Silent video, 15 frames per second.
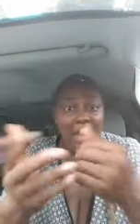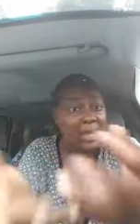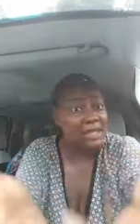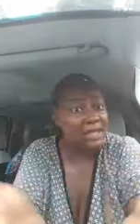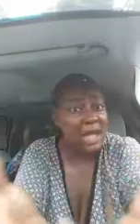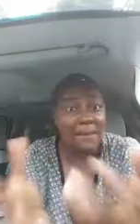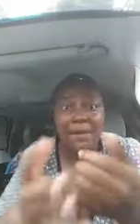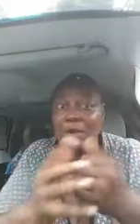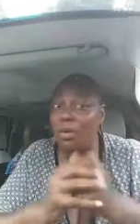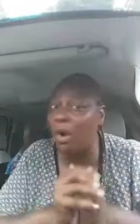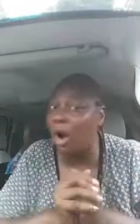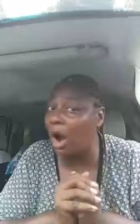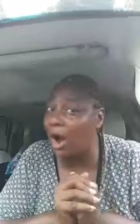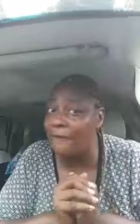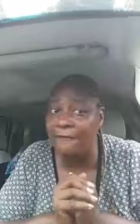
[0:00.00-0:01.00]
And some of you
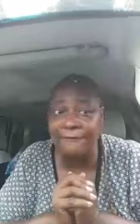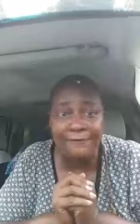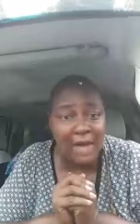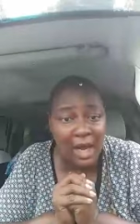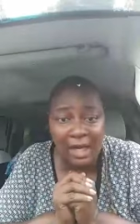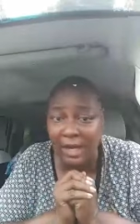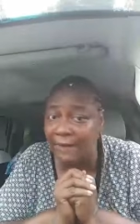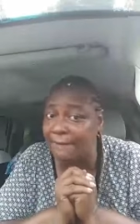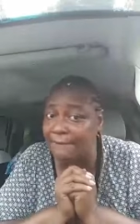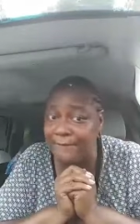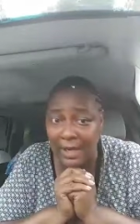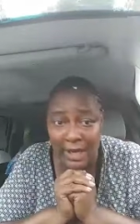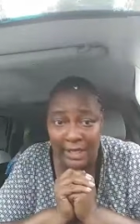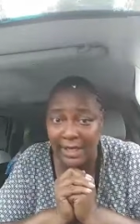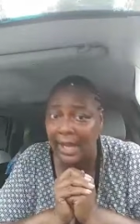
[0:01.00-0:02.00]
are fucking
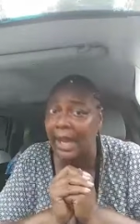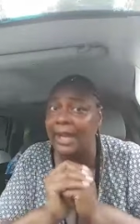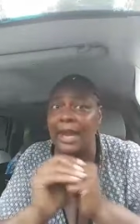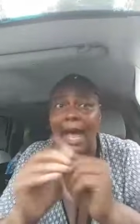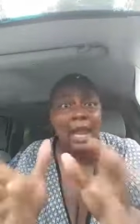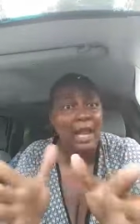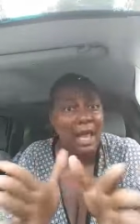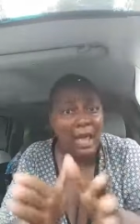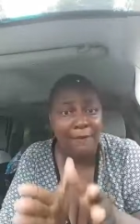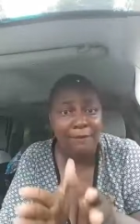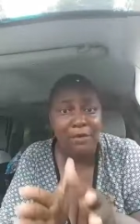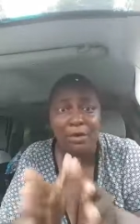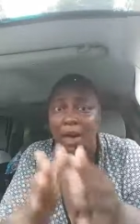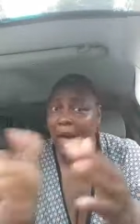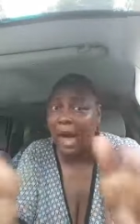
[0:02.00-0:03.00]
funny, and I
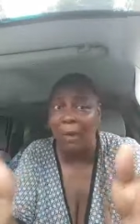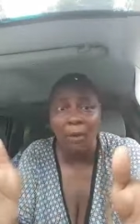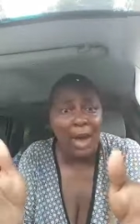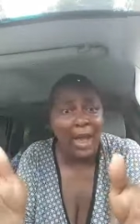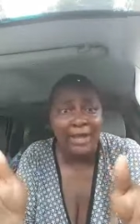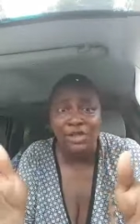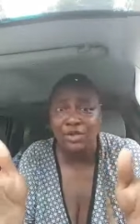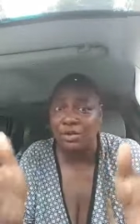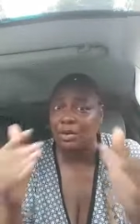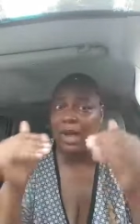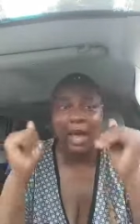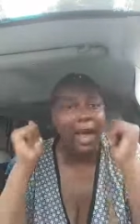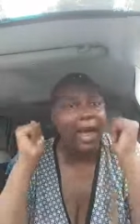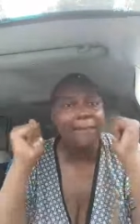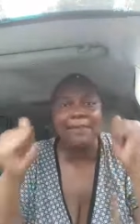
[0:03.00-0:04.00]
love you. I watch you.
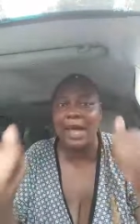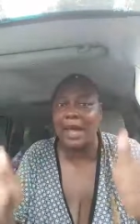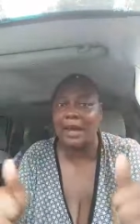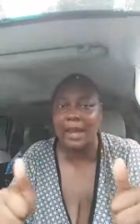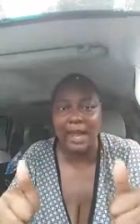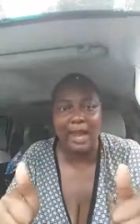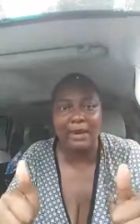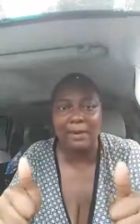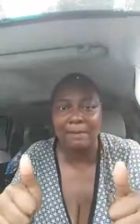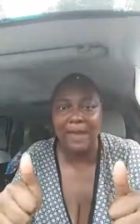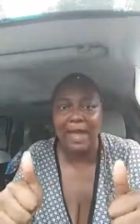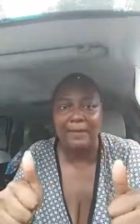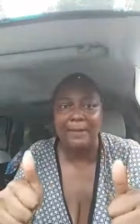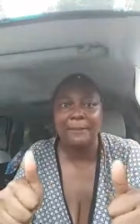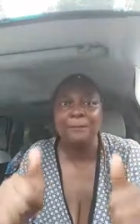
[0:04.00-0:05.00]
I'm not a hater,
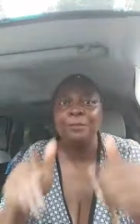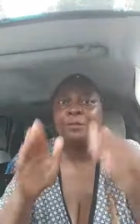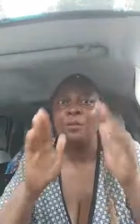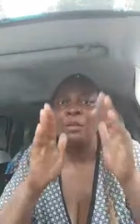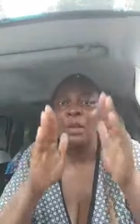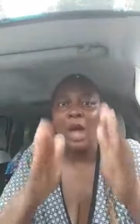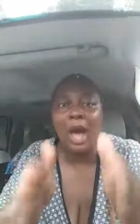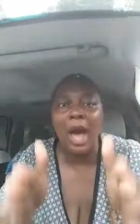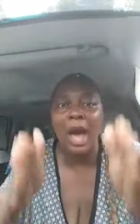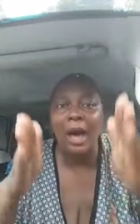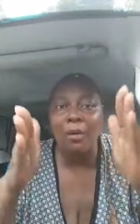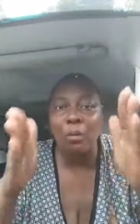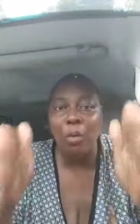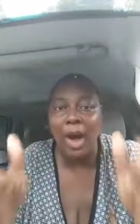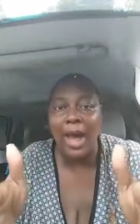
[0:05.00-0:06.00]
baby.
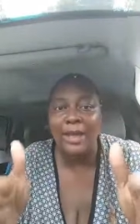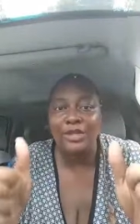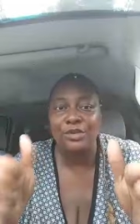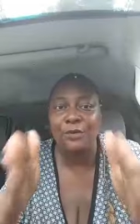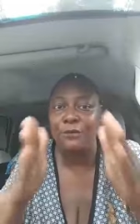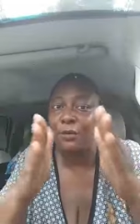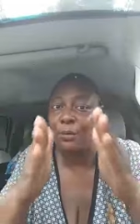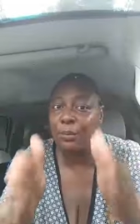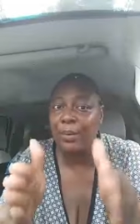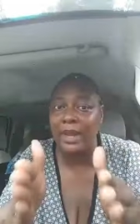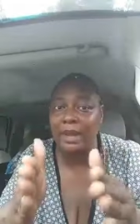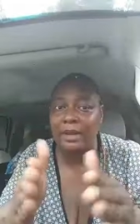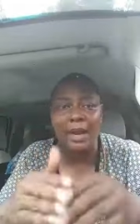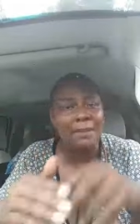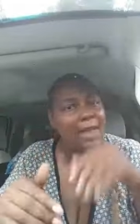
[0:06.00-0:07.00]
I watch you for
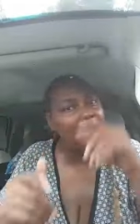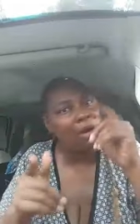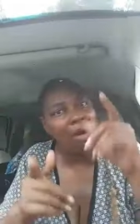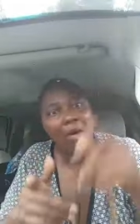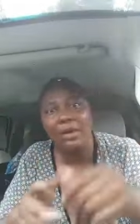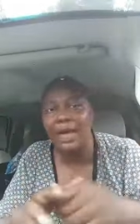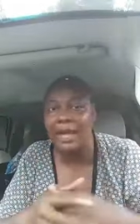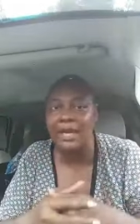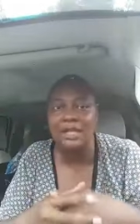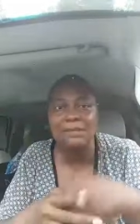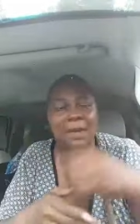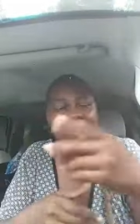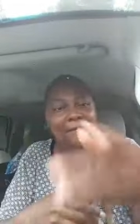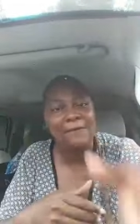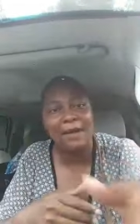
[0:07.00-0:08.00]
real. And I'm like, okay, this
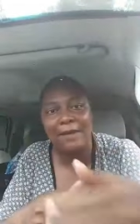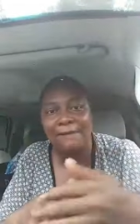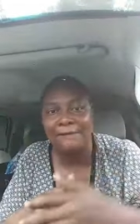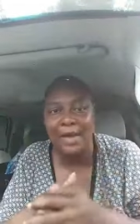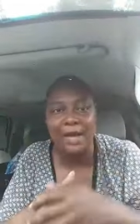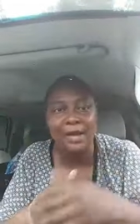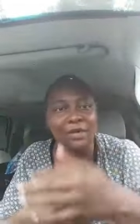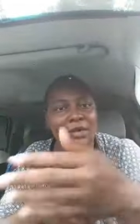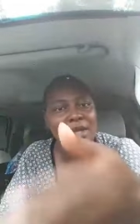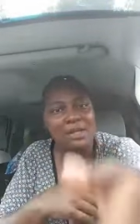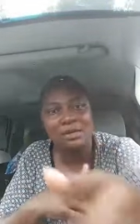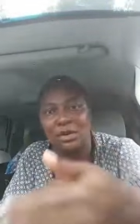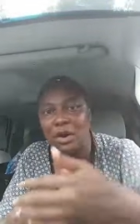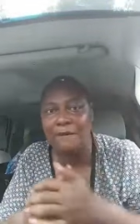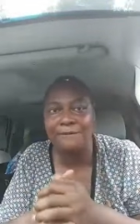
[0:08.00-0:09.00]
motherfucker funny or
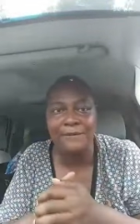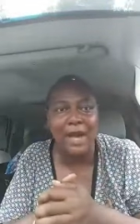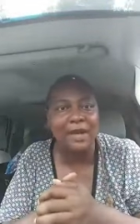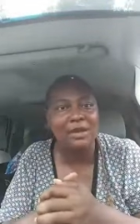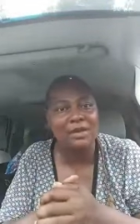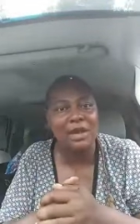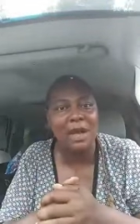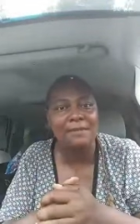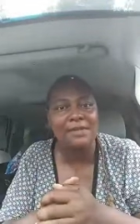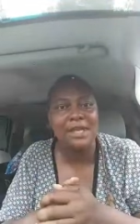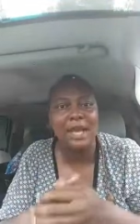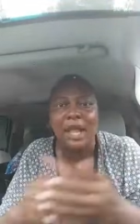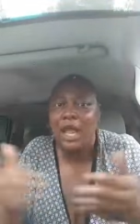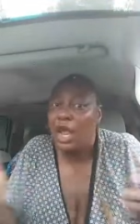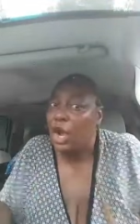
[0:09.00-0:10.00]
this girl funny. You know what I'm
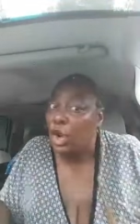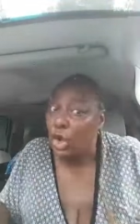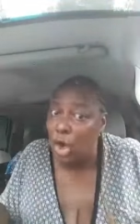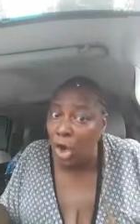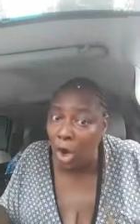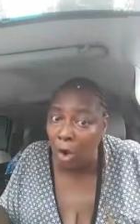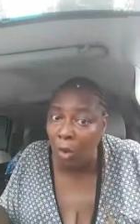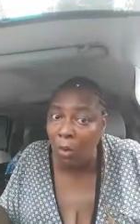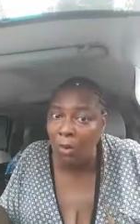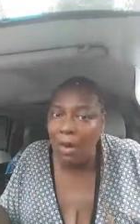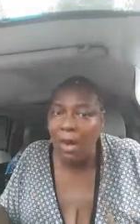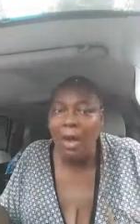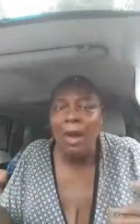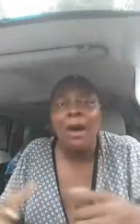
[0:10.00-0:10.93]
saying? Cool.